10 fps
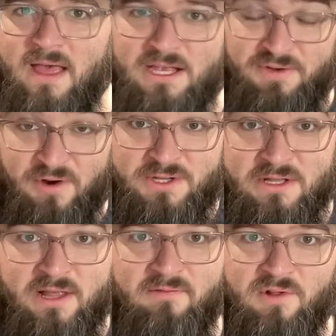as far as the
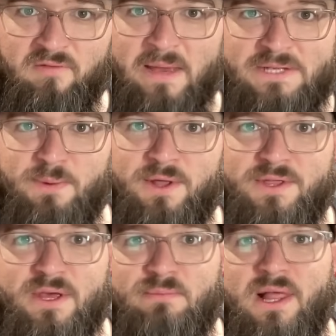level of baseball
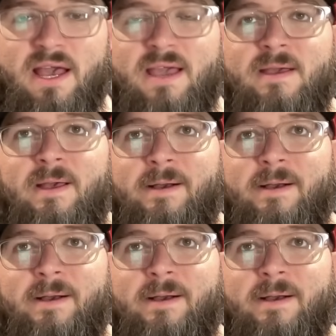that they play.